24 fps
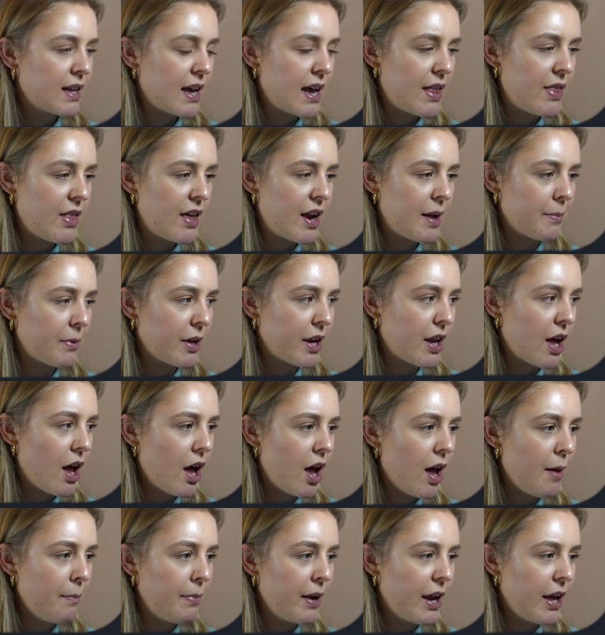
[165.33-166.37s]
And then I'm going to
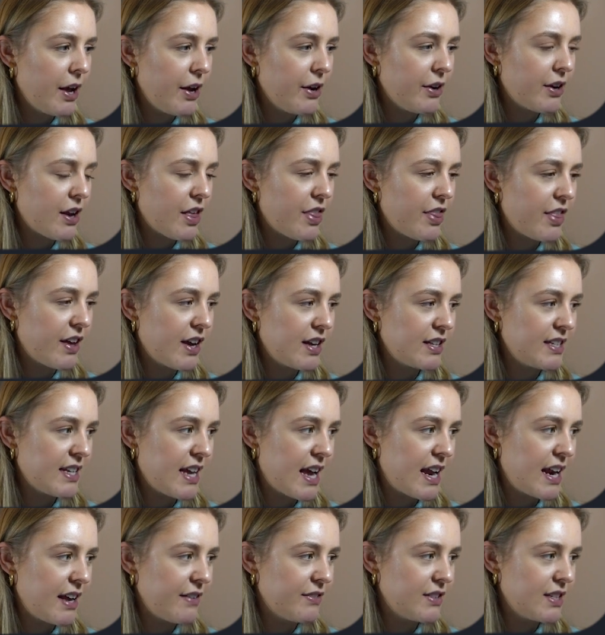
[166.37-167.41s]
upload thirty
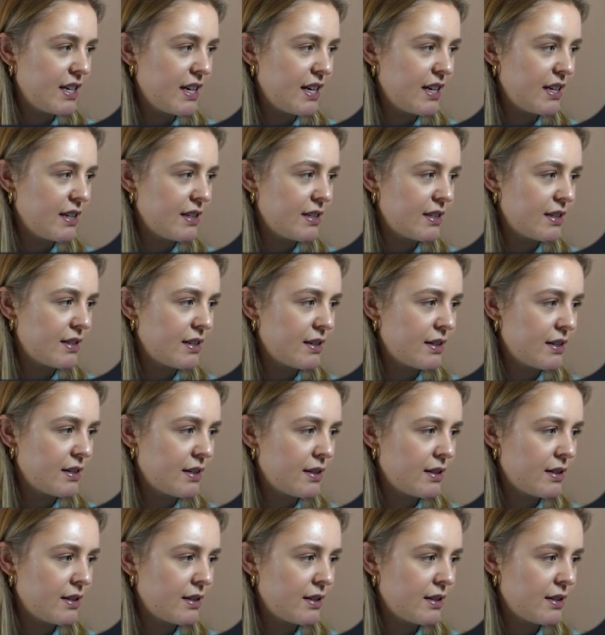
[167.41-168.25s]
N F Ts.